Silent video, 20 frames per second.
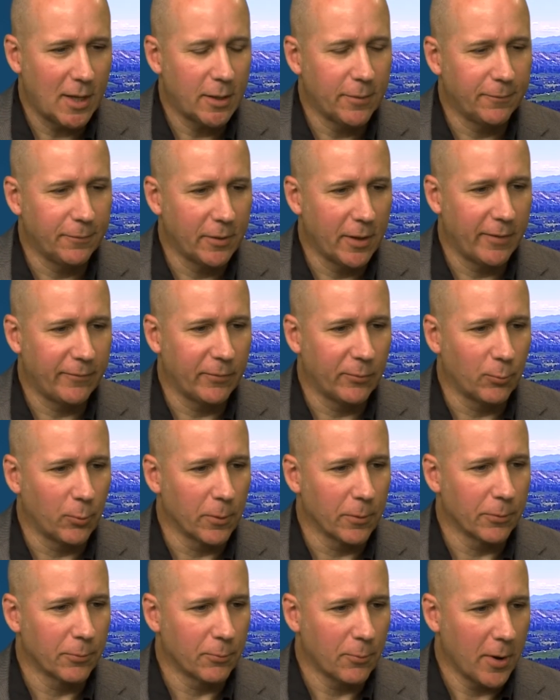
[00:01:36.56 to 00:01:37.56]
of
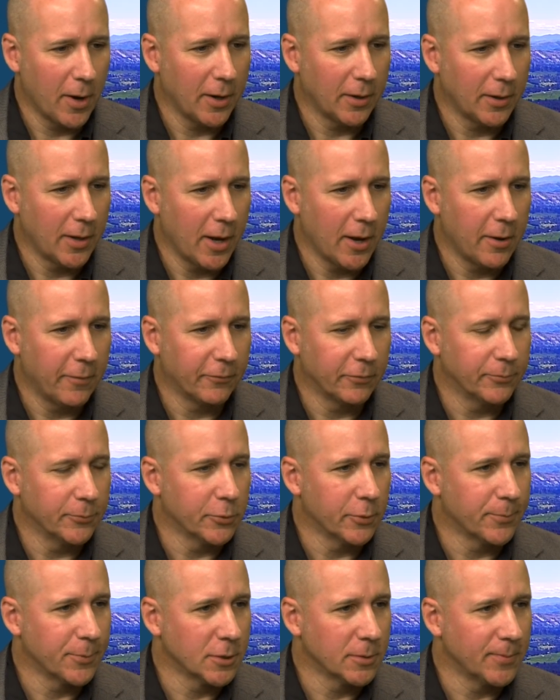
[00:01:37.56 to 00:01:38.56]
Leavenworth right now, from
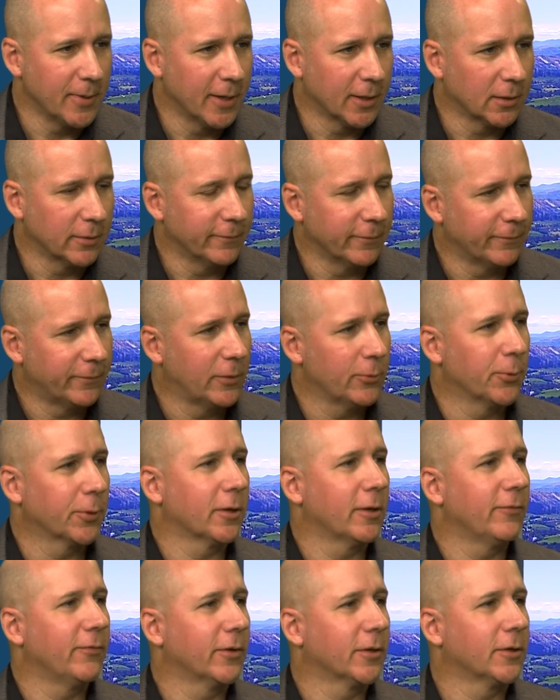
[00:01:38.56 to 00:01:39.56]
your perspective? If you were
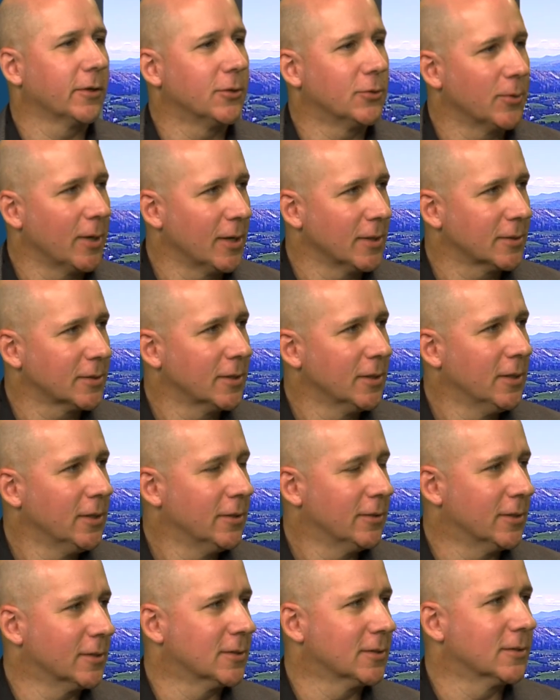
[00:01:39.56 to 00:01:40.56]
giving an address,
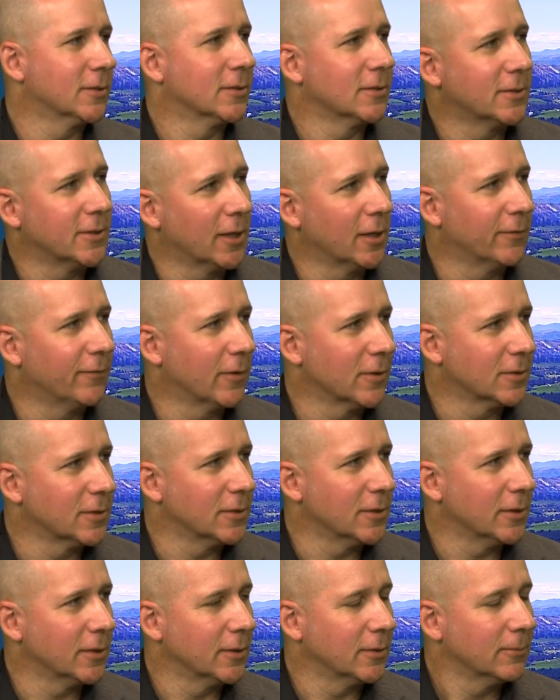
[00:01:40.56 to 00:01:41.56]
this is the state of our
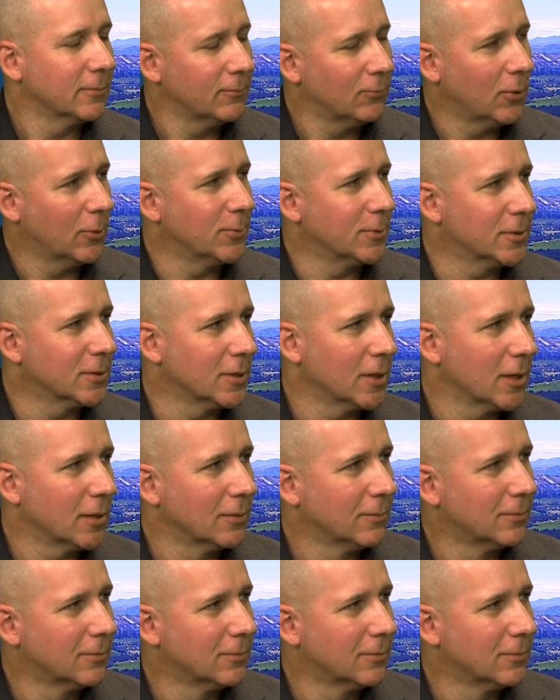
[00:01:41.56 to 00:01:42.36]
city. What would you say?